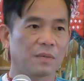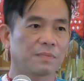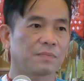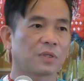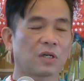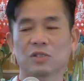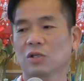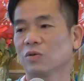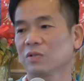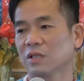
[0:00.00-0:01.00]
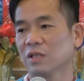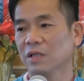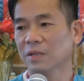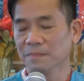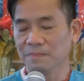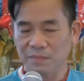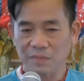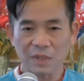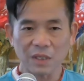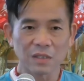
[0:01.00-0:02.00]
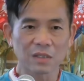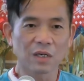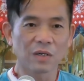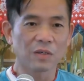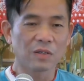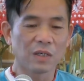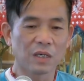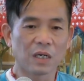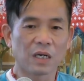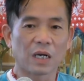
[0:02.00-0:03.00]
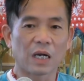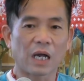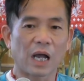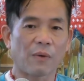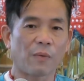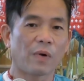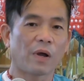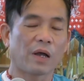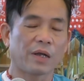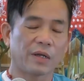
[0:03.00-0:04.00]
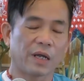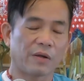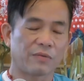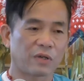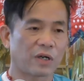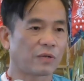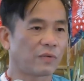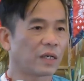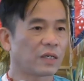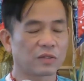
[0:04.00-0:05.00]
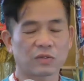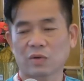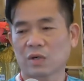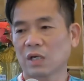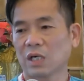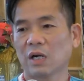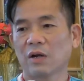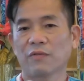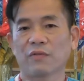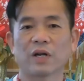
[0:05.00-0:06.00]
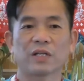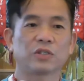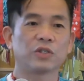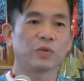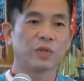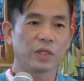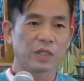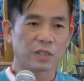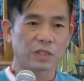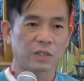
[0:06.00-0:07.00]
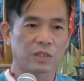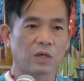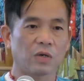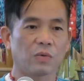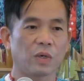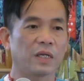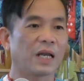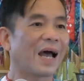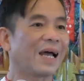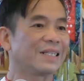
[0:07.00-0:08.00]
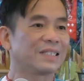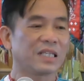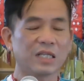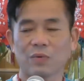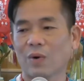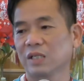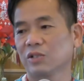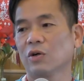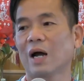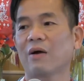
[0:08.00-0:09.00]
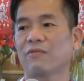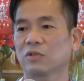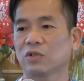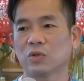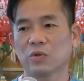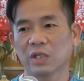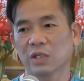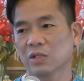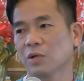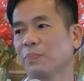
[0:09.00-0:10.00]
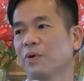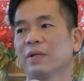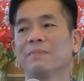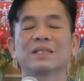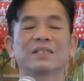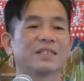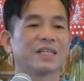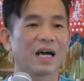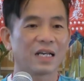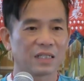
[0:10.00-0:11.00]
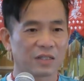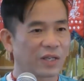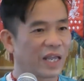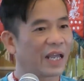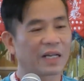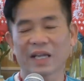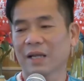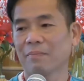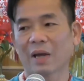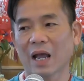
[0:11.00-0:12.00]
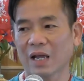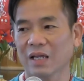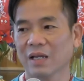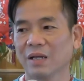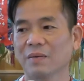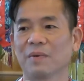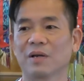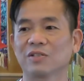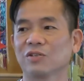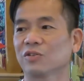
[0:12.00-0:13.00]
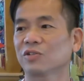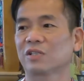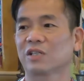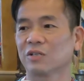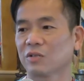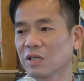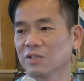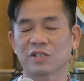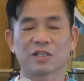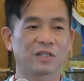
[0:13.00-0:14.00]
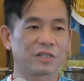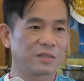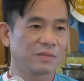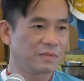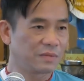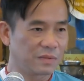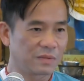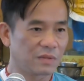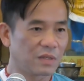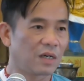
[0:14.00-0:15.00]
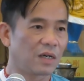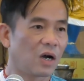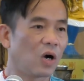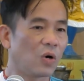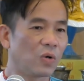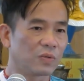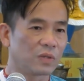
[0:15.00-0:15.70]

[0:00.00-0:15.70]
consultant. So I tried to run the store for like 2 years. So in IT, once you're out for 2 years, you're pretty much done. You can't get back because your skill considered old,